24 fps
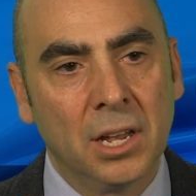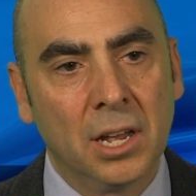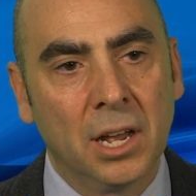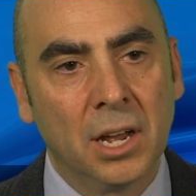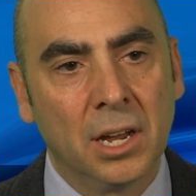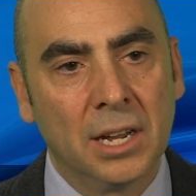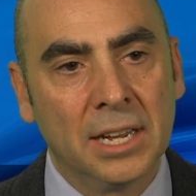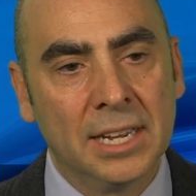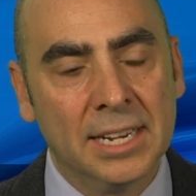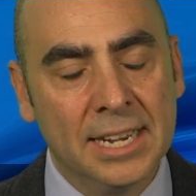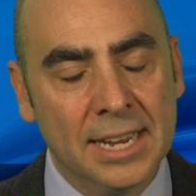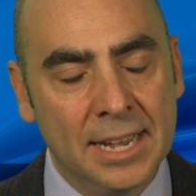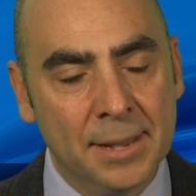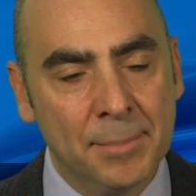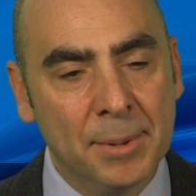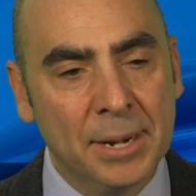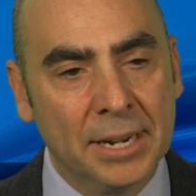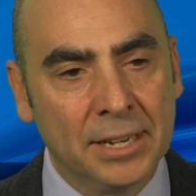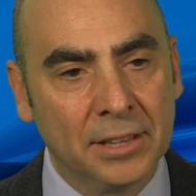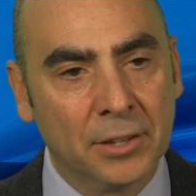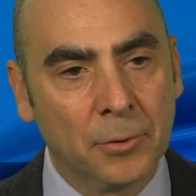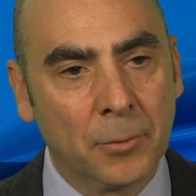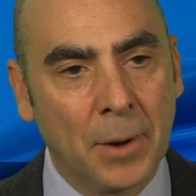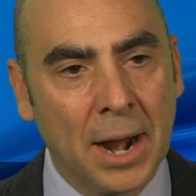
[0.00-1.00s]
uh,
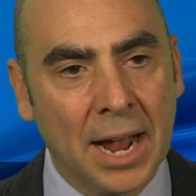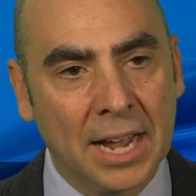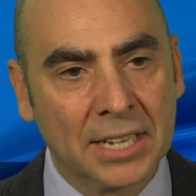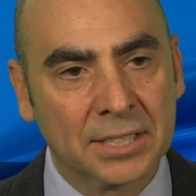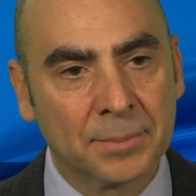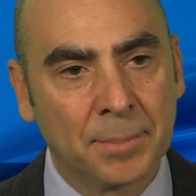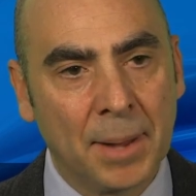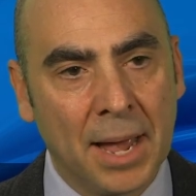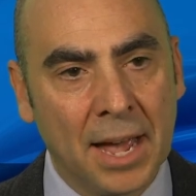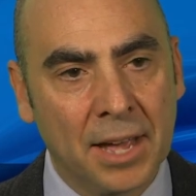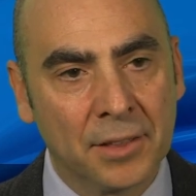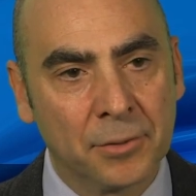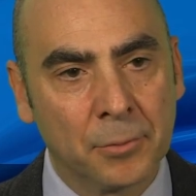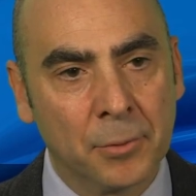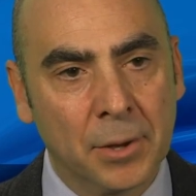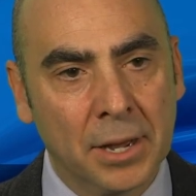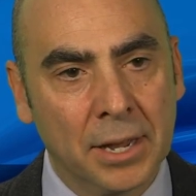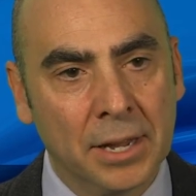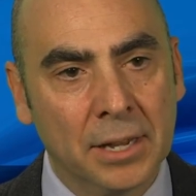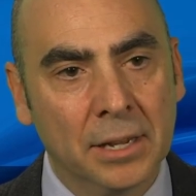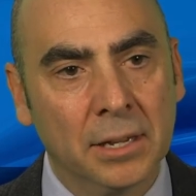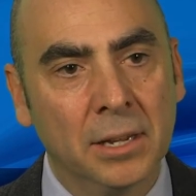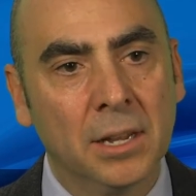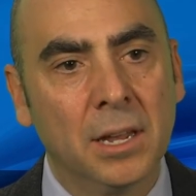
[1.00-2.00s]
inhibiting the RAS
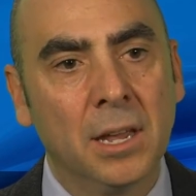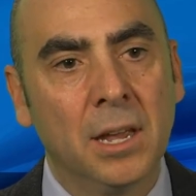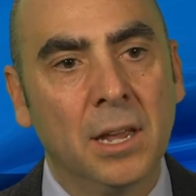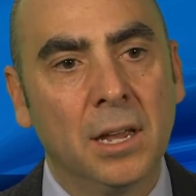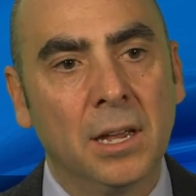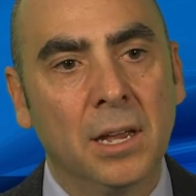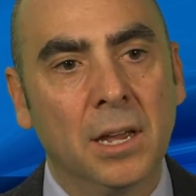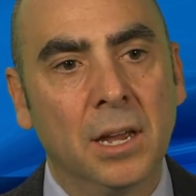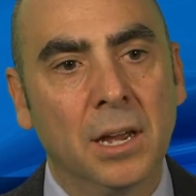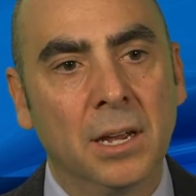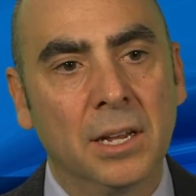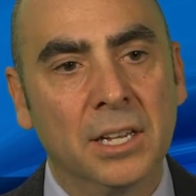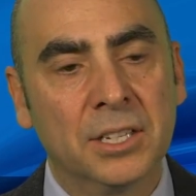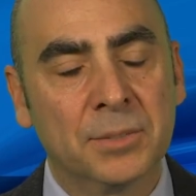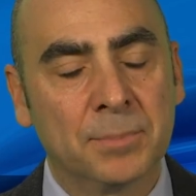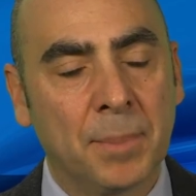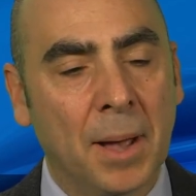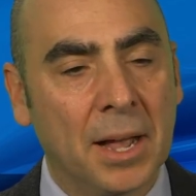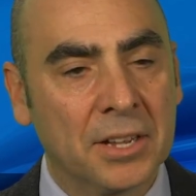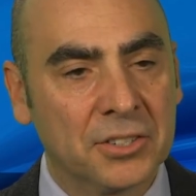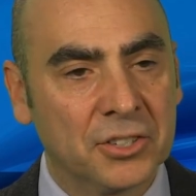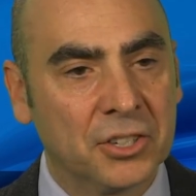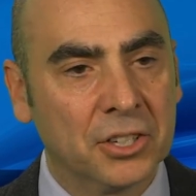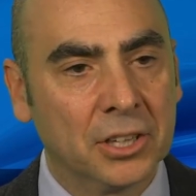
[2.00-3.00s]
pathway uh, is
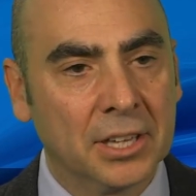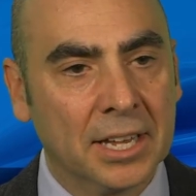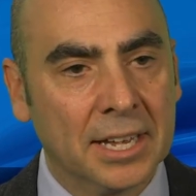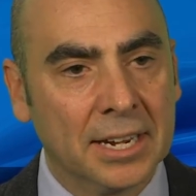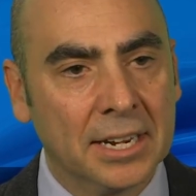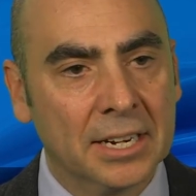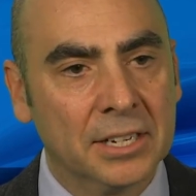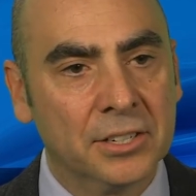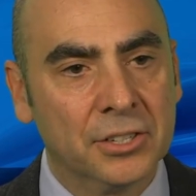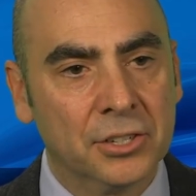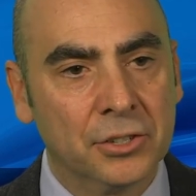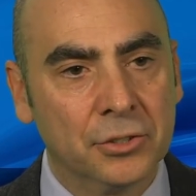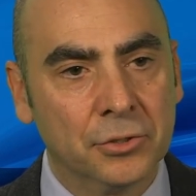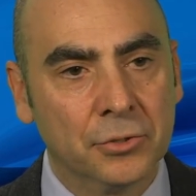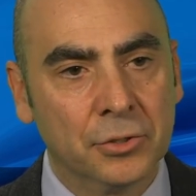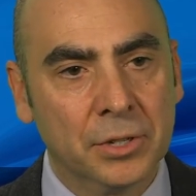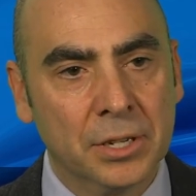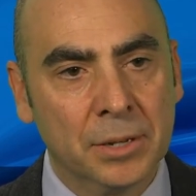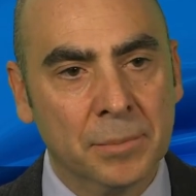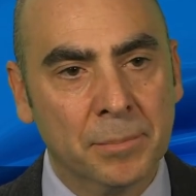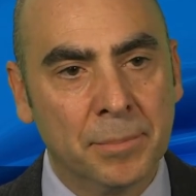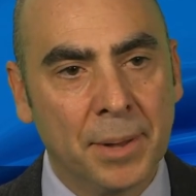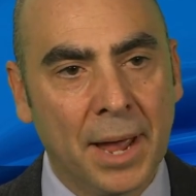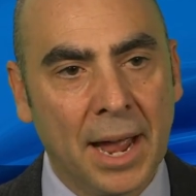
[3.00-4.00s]
postulated
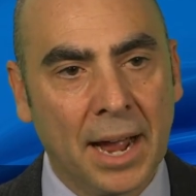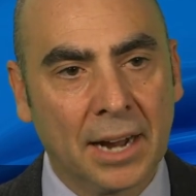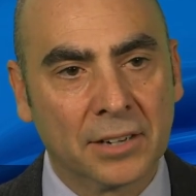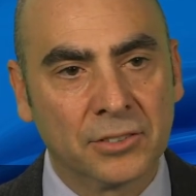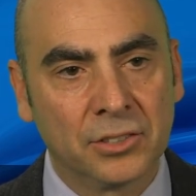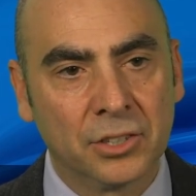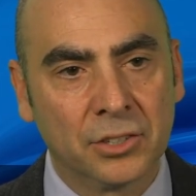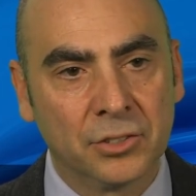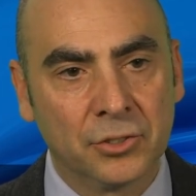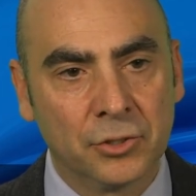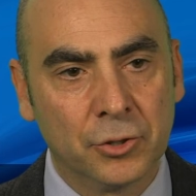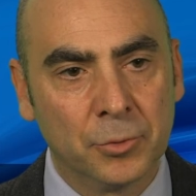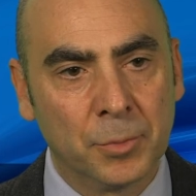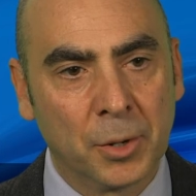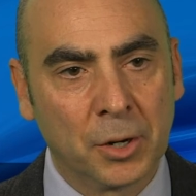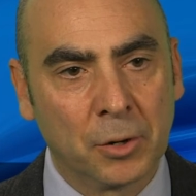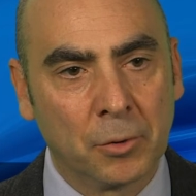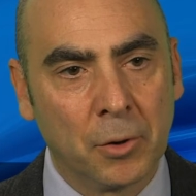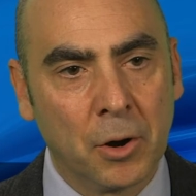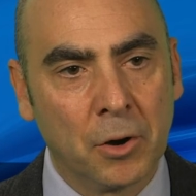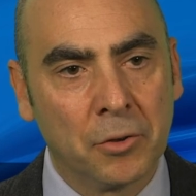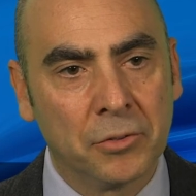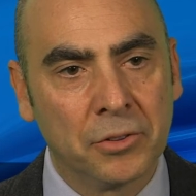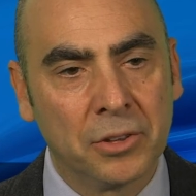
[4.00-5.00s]
to impact tumor
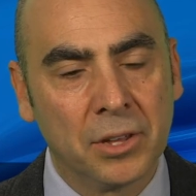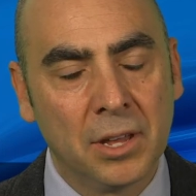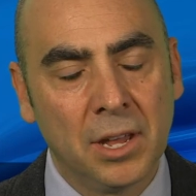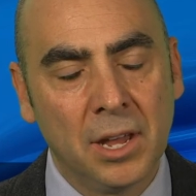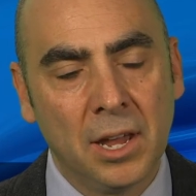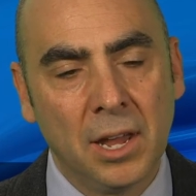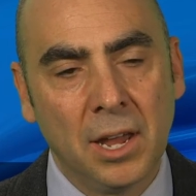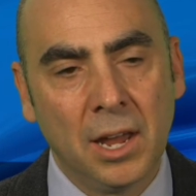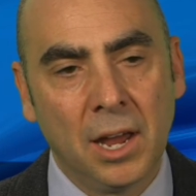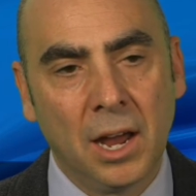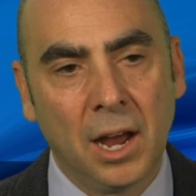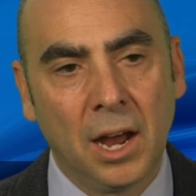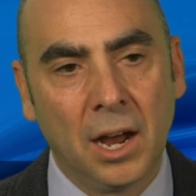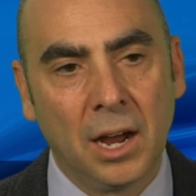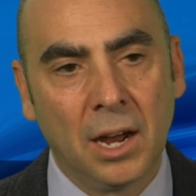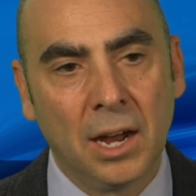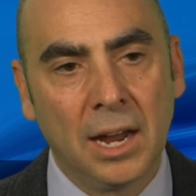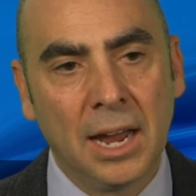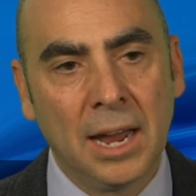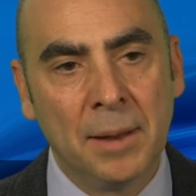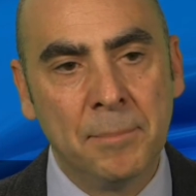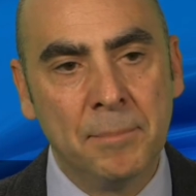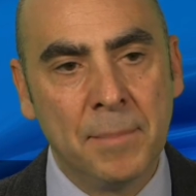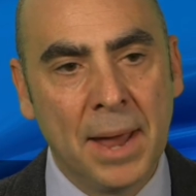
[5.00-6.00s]
growth uh,
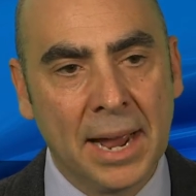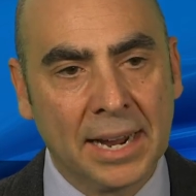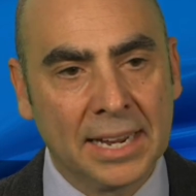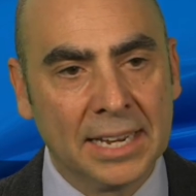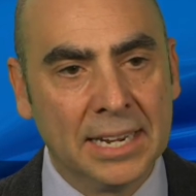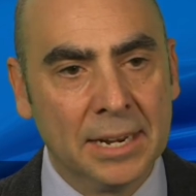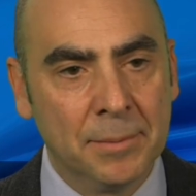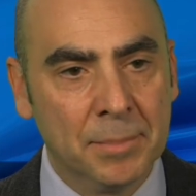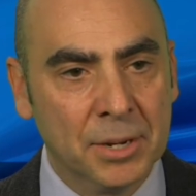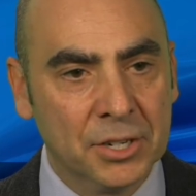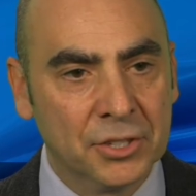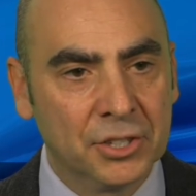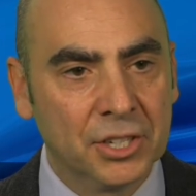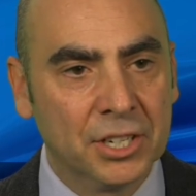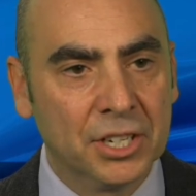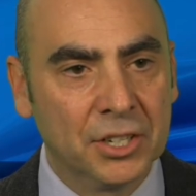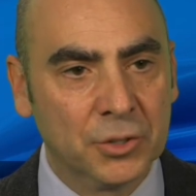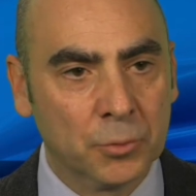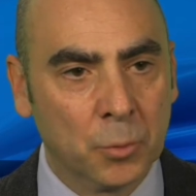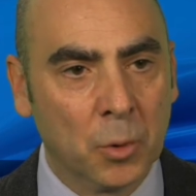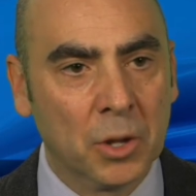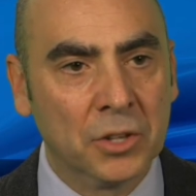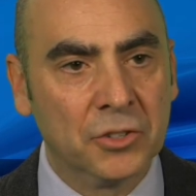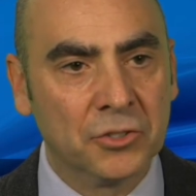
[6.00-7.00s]
and MEK inhibition
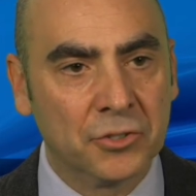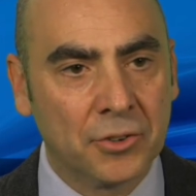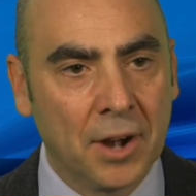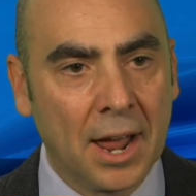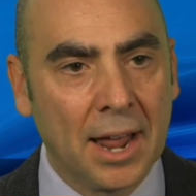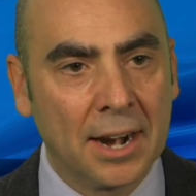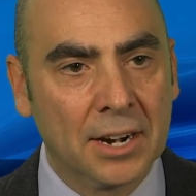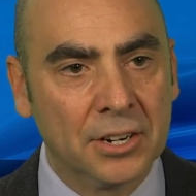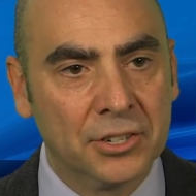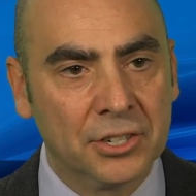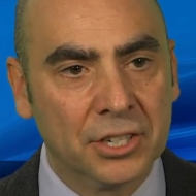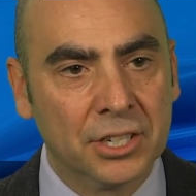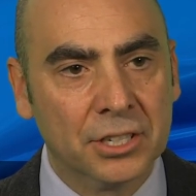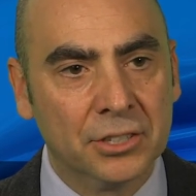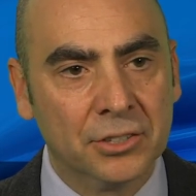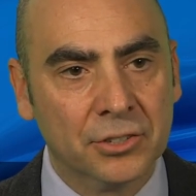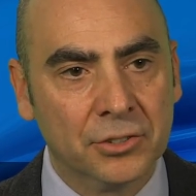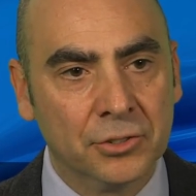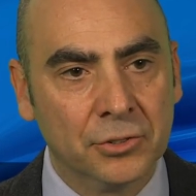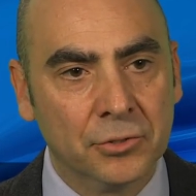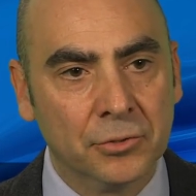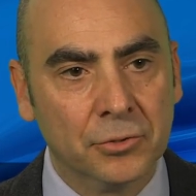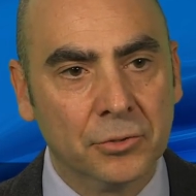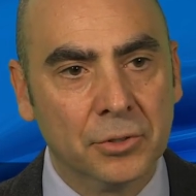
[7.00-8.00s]
is one strategy
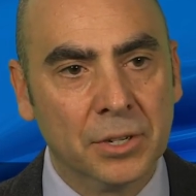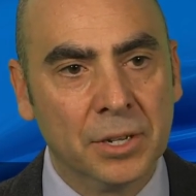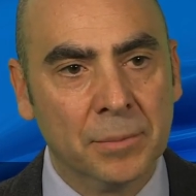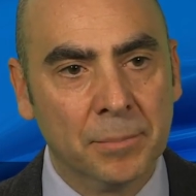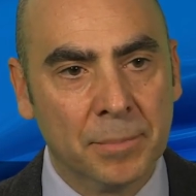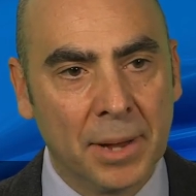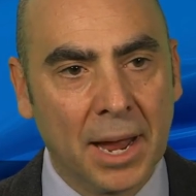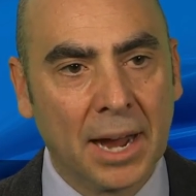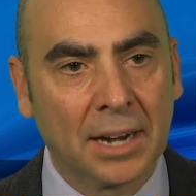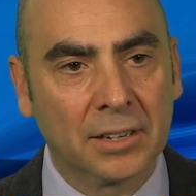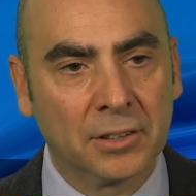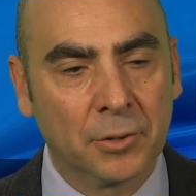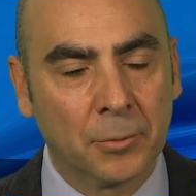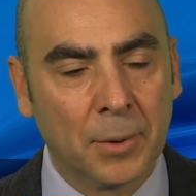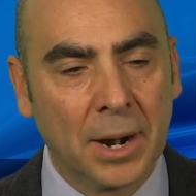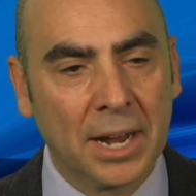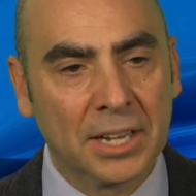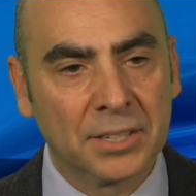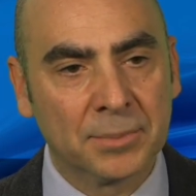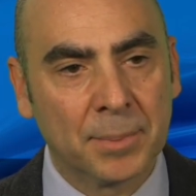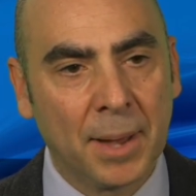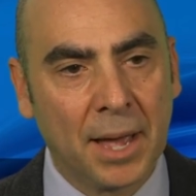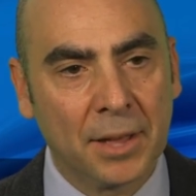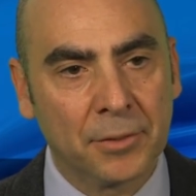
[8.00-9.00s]
to impact the
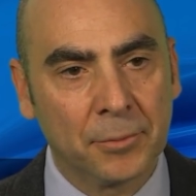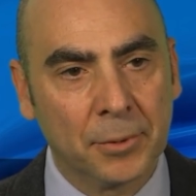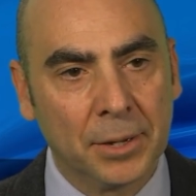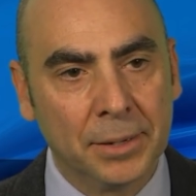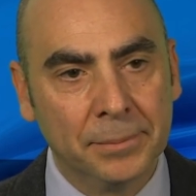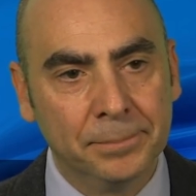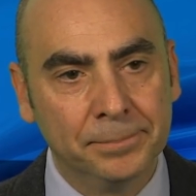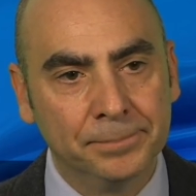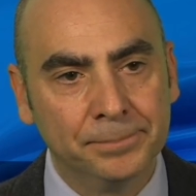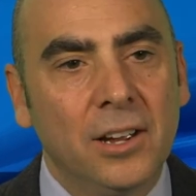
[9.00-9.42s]
RAS pathway.